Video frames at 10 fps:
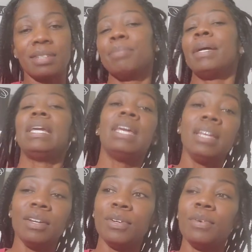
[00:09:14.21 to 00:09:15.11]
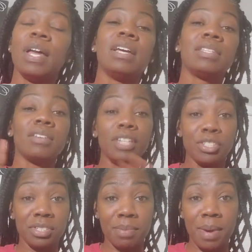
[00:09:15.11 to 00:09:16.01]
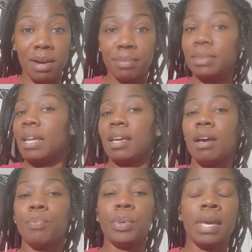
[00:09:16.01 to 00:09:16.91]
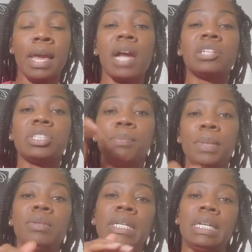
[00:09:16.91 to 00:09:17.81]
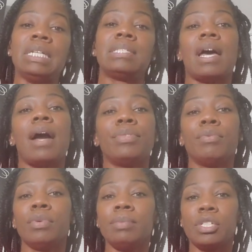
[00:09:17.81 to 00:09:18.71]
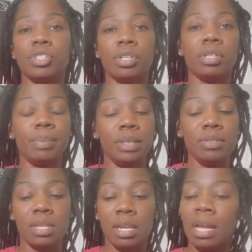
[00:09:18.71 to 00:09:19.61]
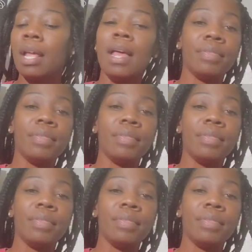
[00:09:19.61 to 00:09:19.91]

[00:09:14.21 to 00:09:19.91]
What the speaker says: But anywho, so get you some help that can help you. And actually build it inside the room that you're going to be using it in.